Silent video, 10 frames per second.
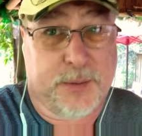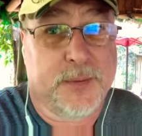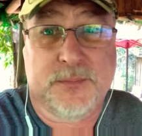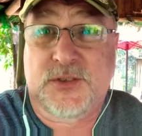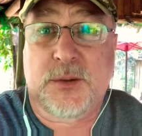I
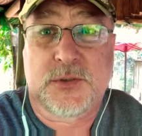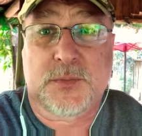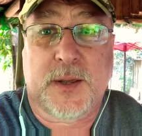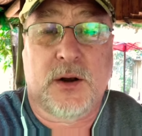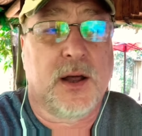mean, I'm
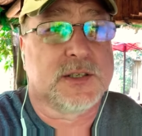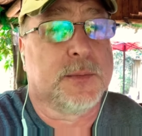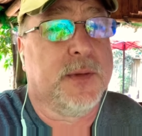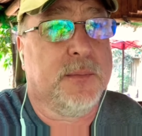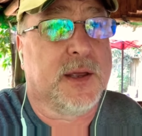just being honest. It
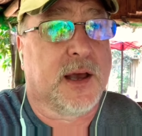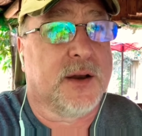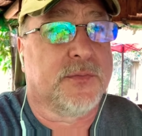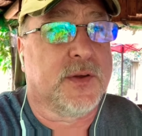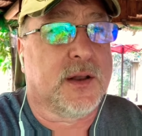made me kind
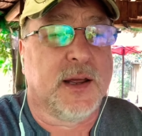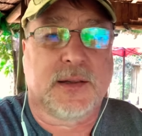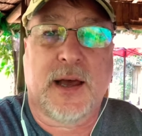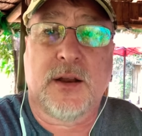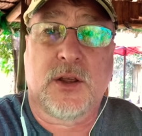of feel like
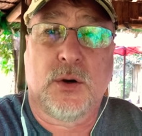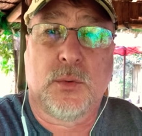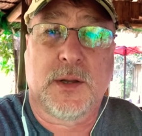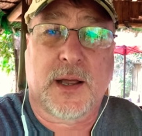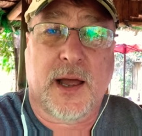that, you know,
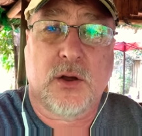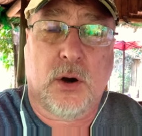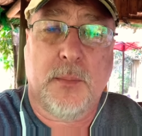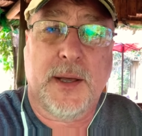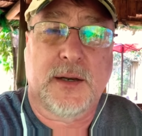when the guy
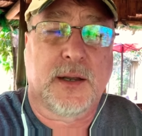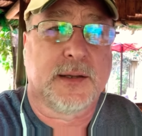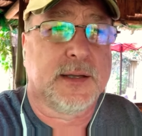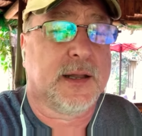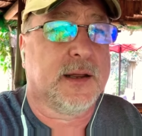commented
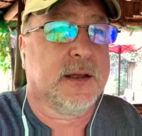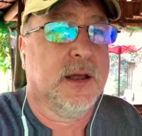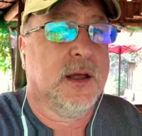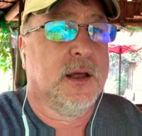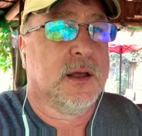like that, like,
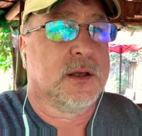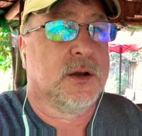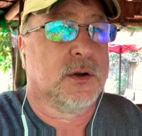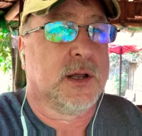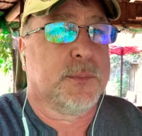you
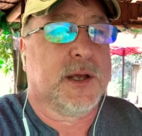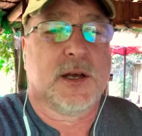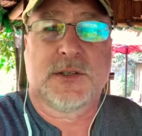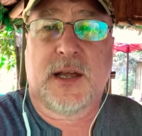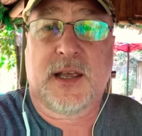know, like
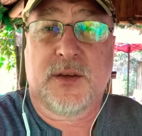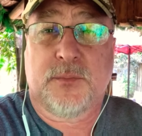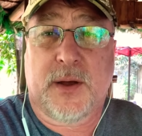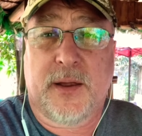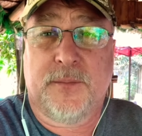because I give
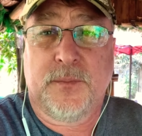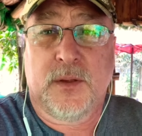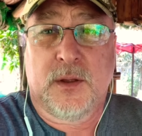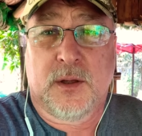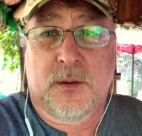my,
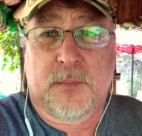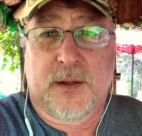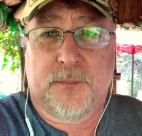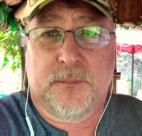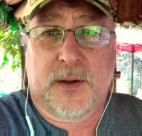
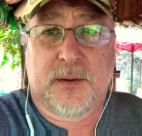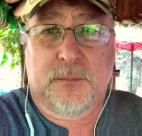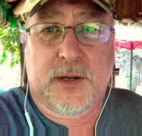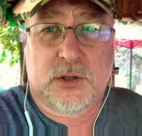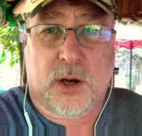my, my,
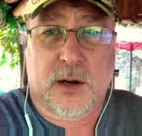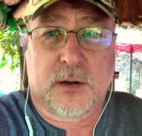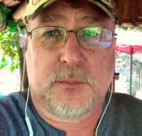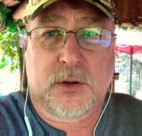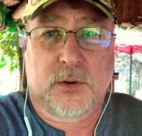my daughter,
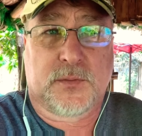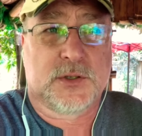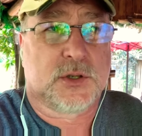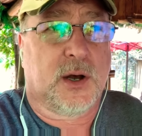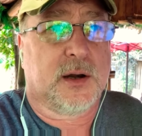my
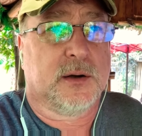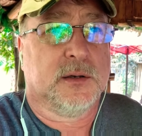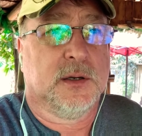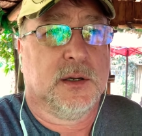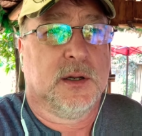girlfriend's daughter,
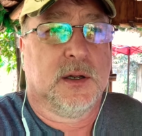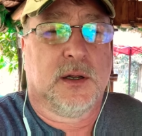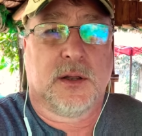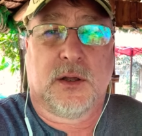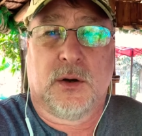
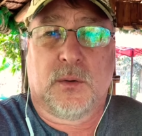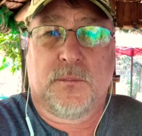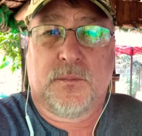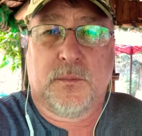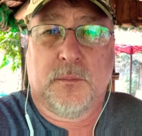you know,
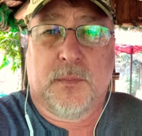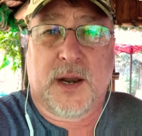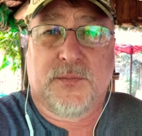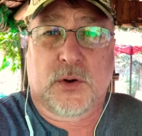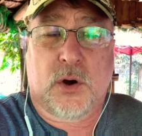
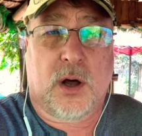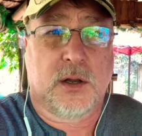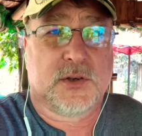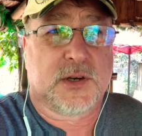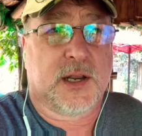money for
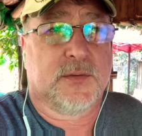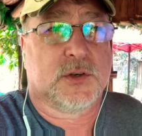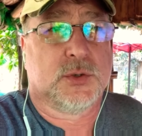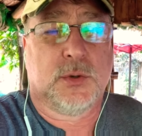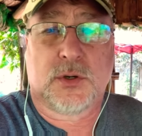college and I give her
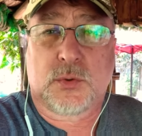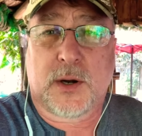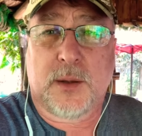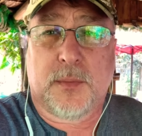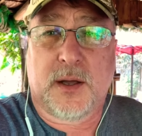
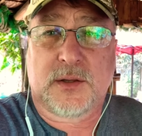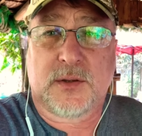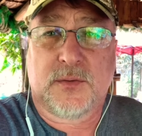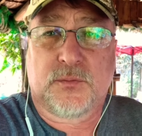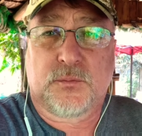220 a month
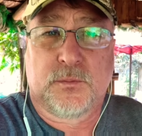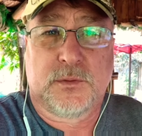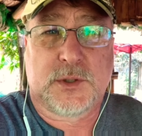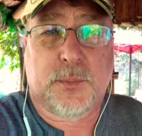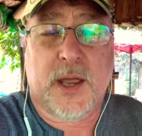
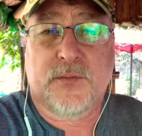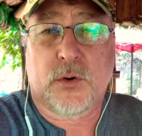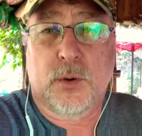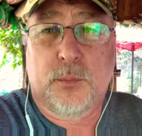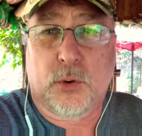to pay for
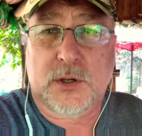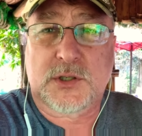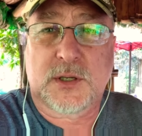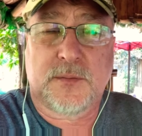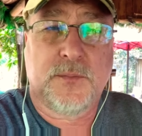her
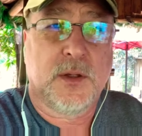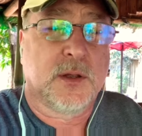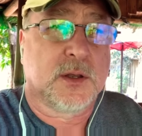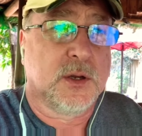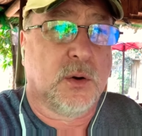books and,
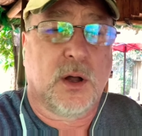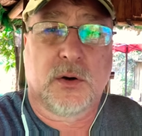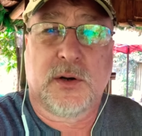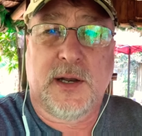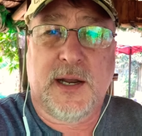you know all
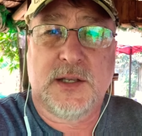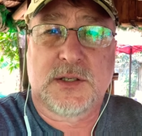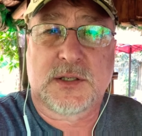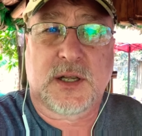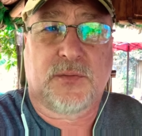her needs
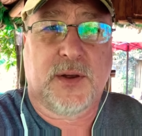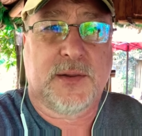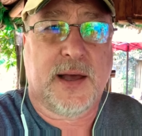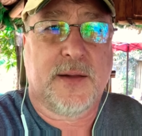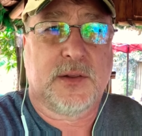and stuff like
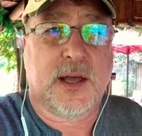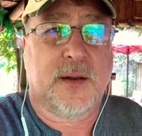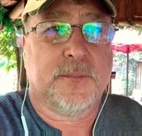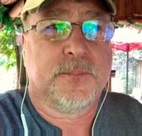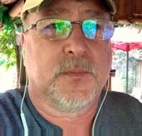that
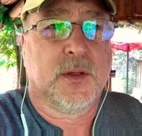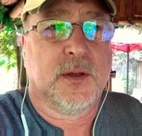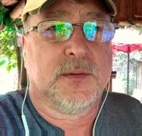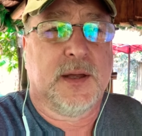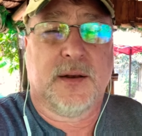that
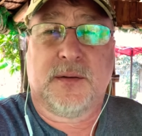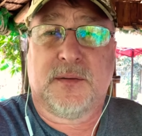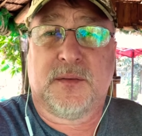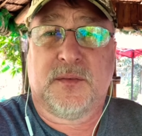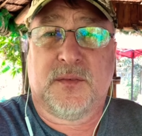that
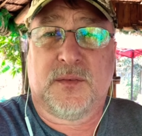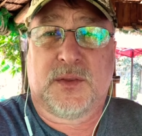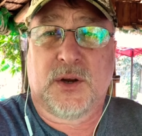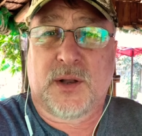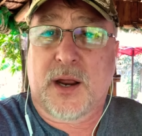
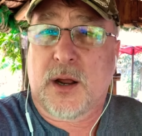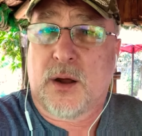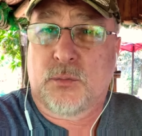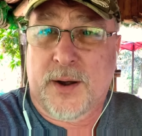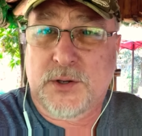they're like
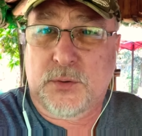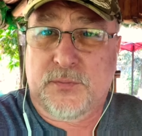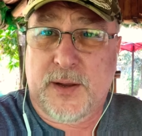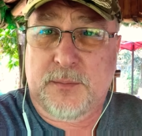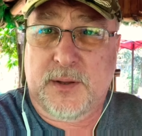a rental
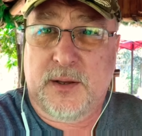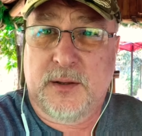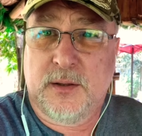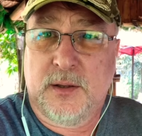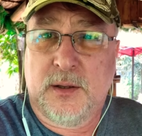family
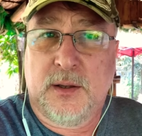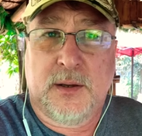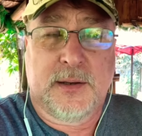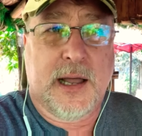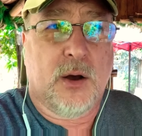
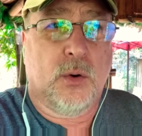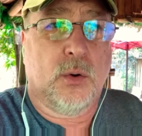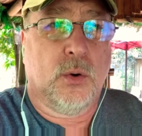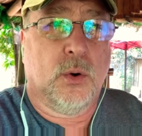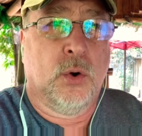now
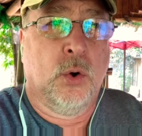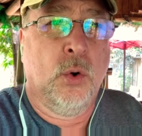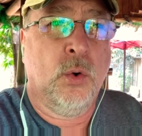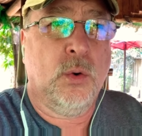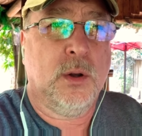
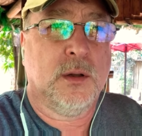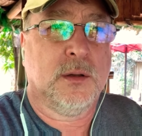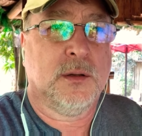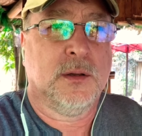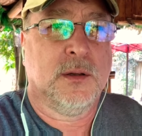who
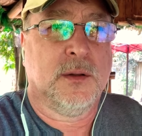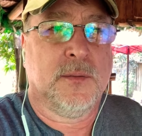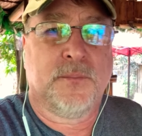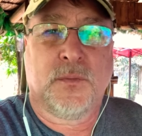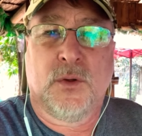
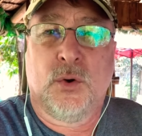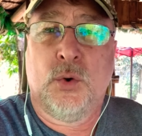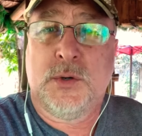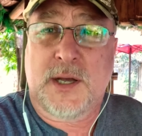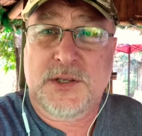
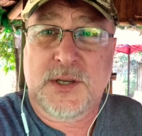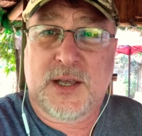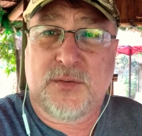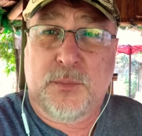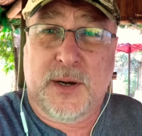who doesn't
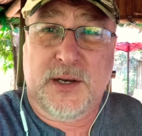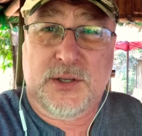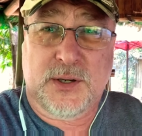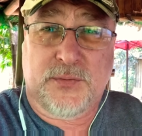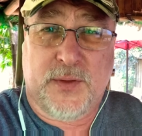give money to
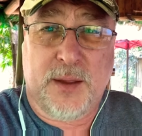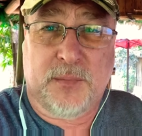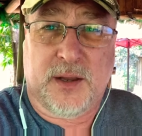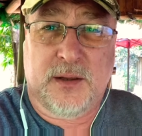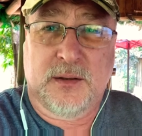their family